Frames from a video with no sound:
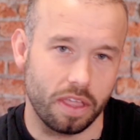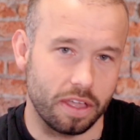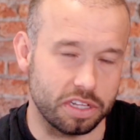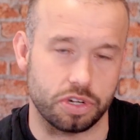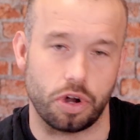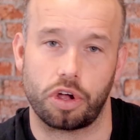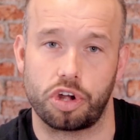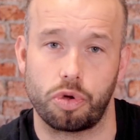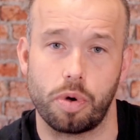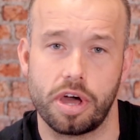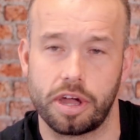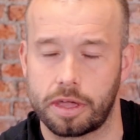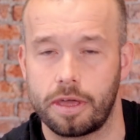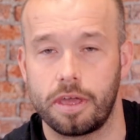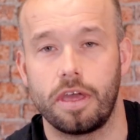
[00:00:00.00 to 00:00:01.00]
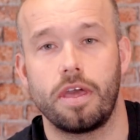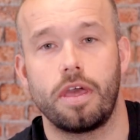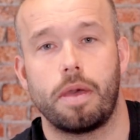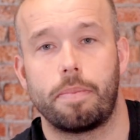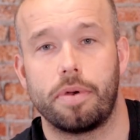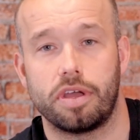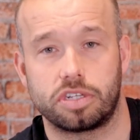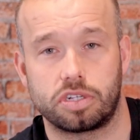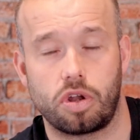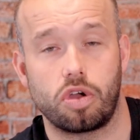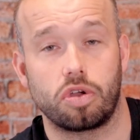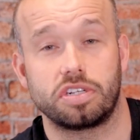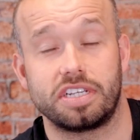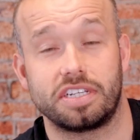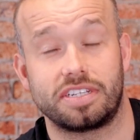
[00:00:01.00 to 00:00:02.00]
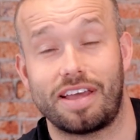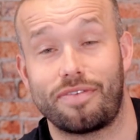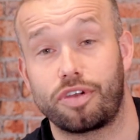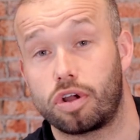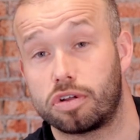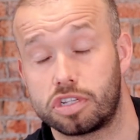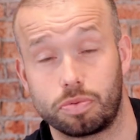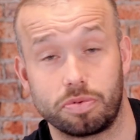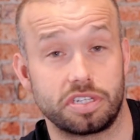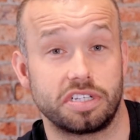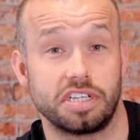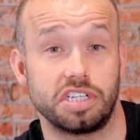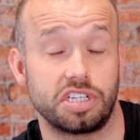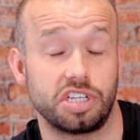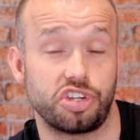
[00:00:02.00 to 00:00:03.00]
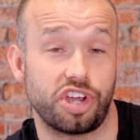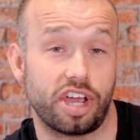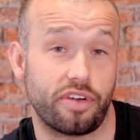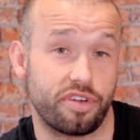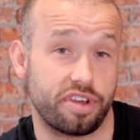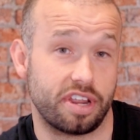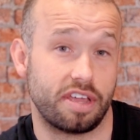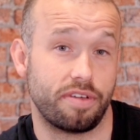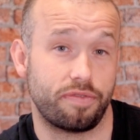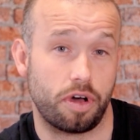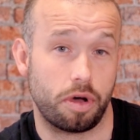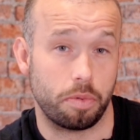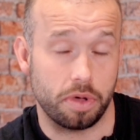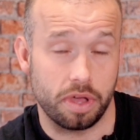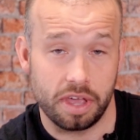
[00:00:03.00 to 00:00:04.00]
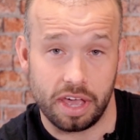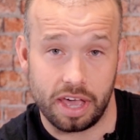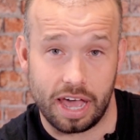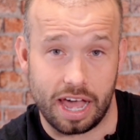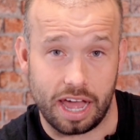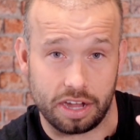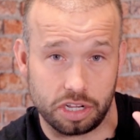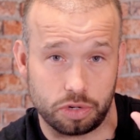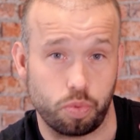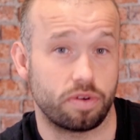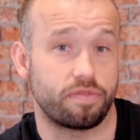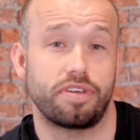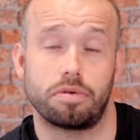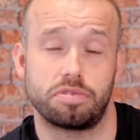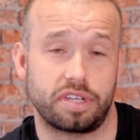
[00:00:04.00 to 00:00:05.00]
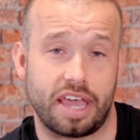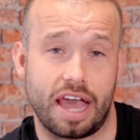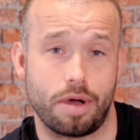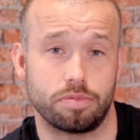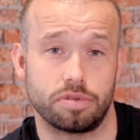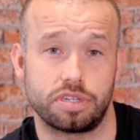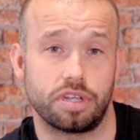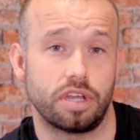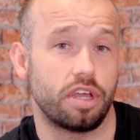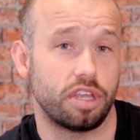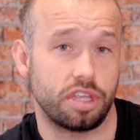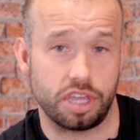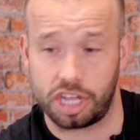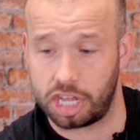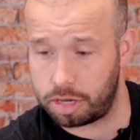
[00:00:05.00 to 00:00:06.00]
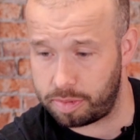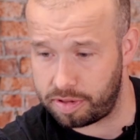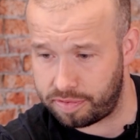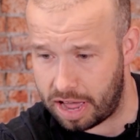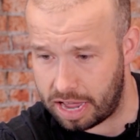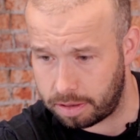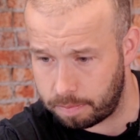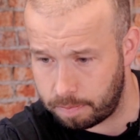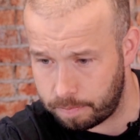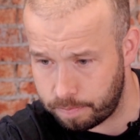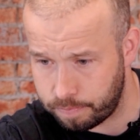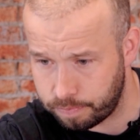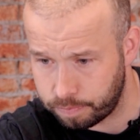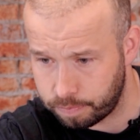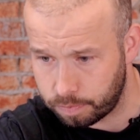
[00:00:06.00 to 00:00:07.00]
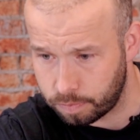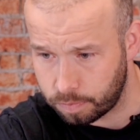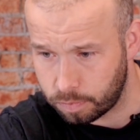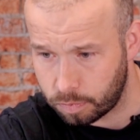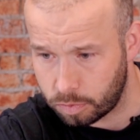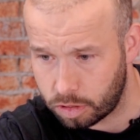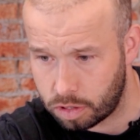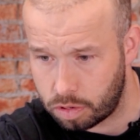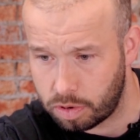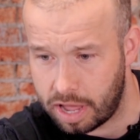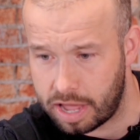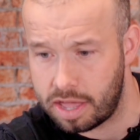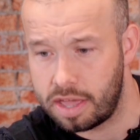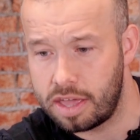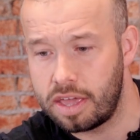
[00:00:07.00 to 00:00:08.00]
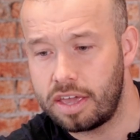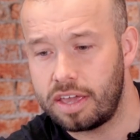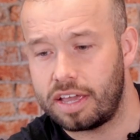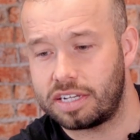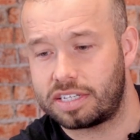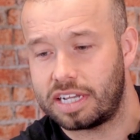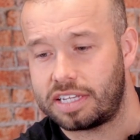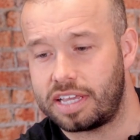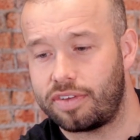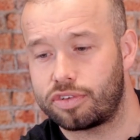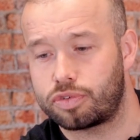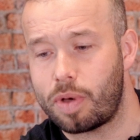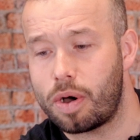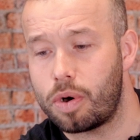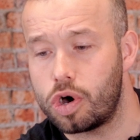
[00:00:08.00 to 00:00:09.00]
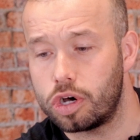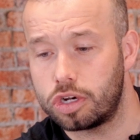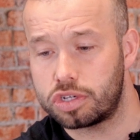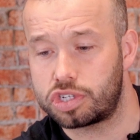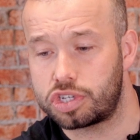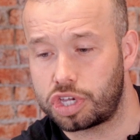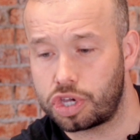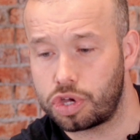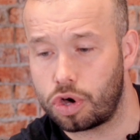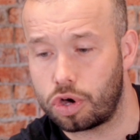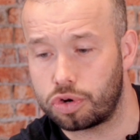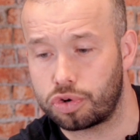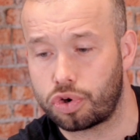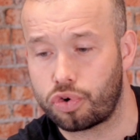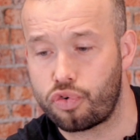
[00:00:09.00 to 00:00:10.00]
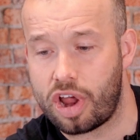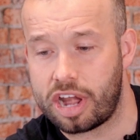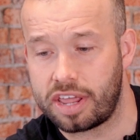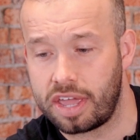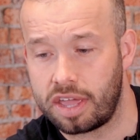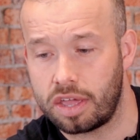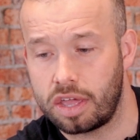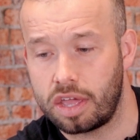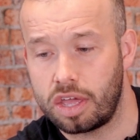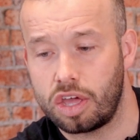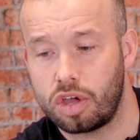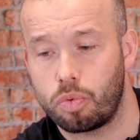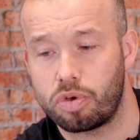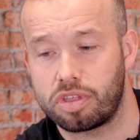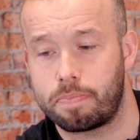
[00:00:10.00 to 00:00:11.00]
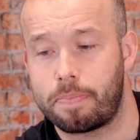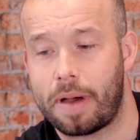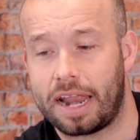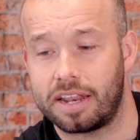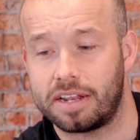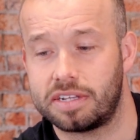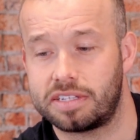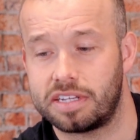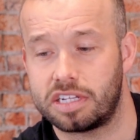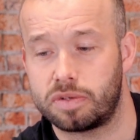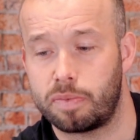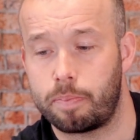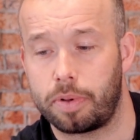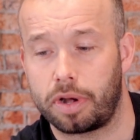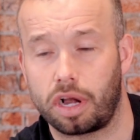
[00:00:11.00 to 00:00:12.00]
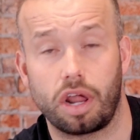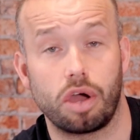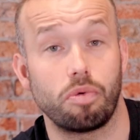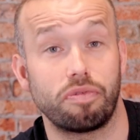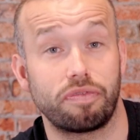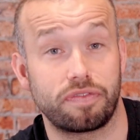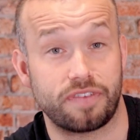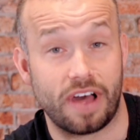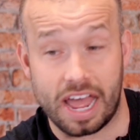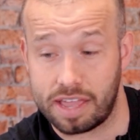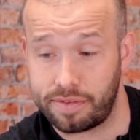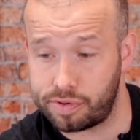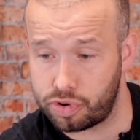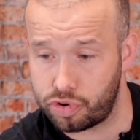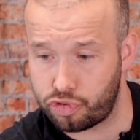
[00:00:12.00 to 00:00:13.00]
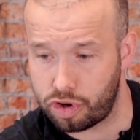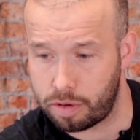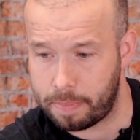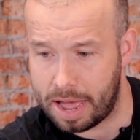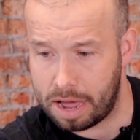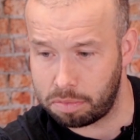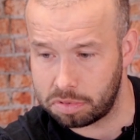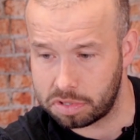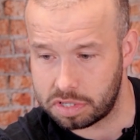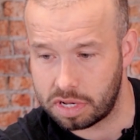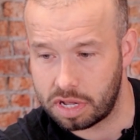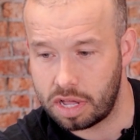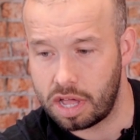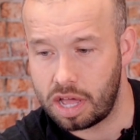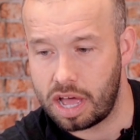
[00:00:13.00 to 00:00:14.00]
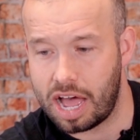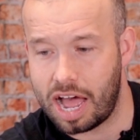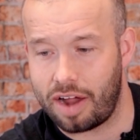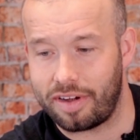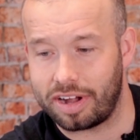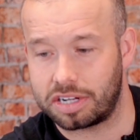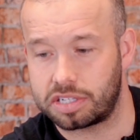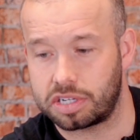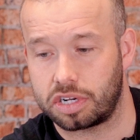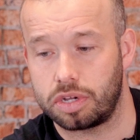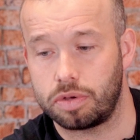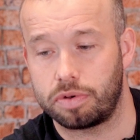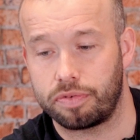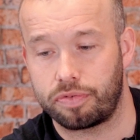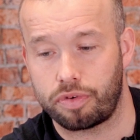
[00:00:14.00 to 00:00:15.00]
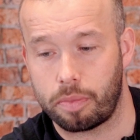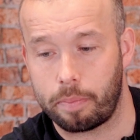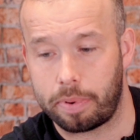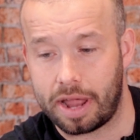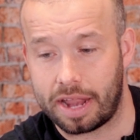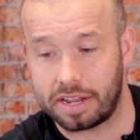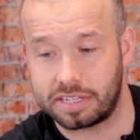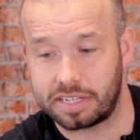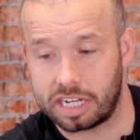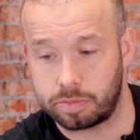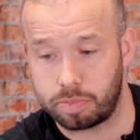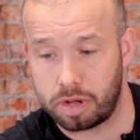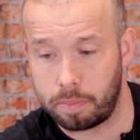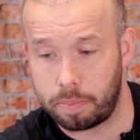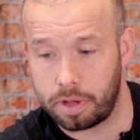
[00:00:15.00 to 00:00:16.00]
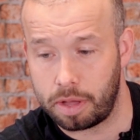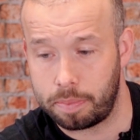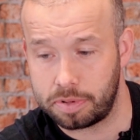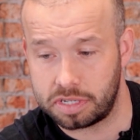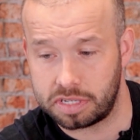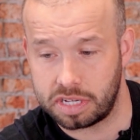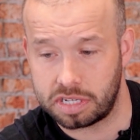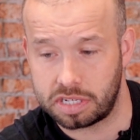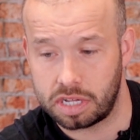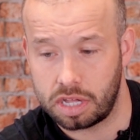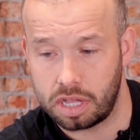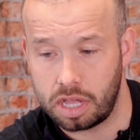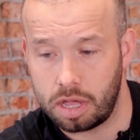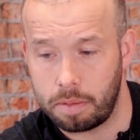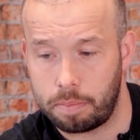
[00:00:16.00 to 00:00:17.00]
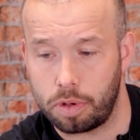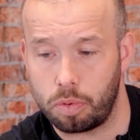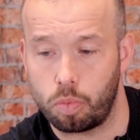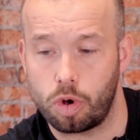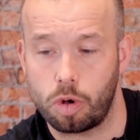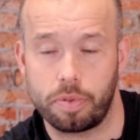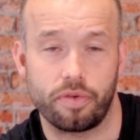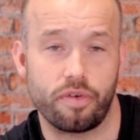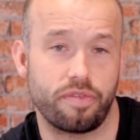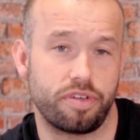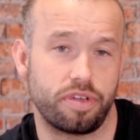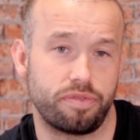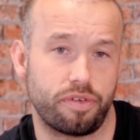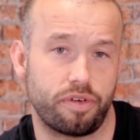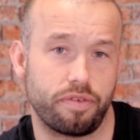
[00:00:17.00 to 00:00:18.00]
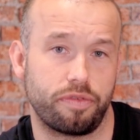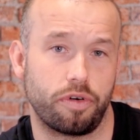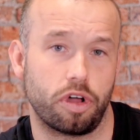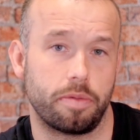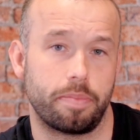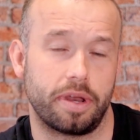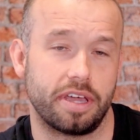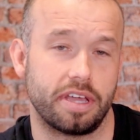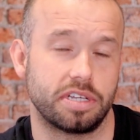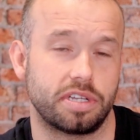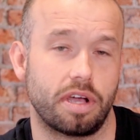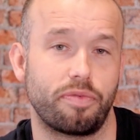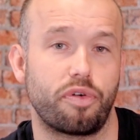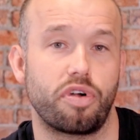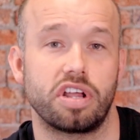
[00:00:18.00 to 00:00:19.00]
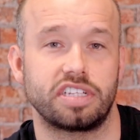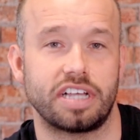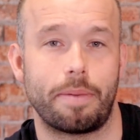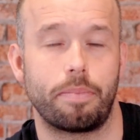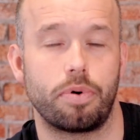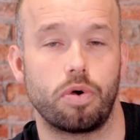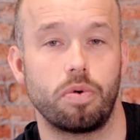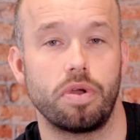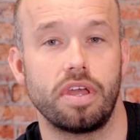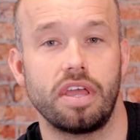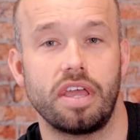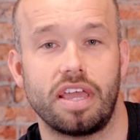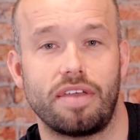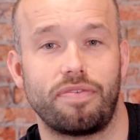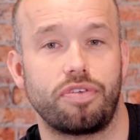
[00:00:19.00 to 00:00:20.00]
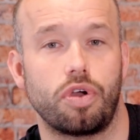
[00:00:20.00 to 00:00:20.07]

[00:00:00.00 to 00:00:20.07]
it's not going to work, but as long as it's never gone to a CCJ or a default, and it's one of those accounts, you're going to be fine. Okay. It says here as well, unsecured credit with balances below £500 are excluded from plan assessment purposes, but will be reviewed for affordability. So for example, if